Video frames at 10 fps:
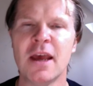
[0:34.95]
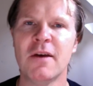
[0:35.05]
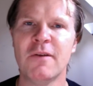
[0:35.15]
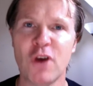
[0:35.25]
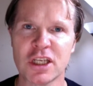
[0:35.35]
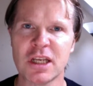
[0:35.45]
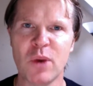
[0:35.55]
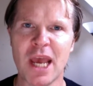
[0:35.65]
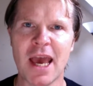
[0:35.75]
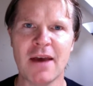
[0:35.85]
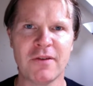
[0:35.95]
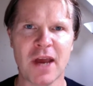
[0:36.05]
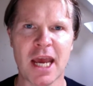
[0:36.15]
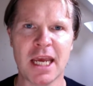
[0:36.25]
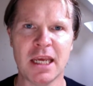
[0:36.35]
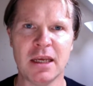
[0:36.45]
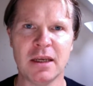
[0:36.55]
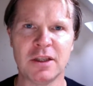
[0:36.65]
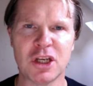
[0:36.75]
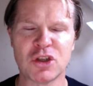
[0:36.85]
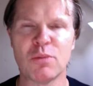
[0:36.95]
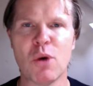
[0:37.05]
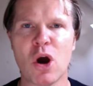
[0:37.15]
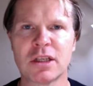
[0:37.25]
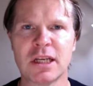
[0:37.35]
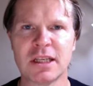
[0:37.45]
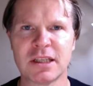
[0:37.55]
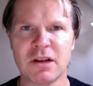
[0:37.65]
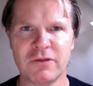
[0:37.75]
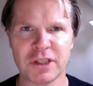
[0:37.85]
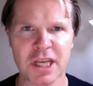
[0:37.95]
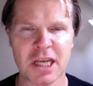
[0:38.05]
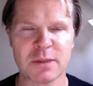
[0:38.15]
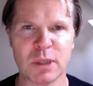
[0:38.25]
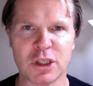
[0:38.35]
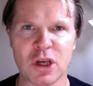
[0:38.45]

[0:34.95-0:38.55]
Firstly, we have a digital marketing self-assessment.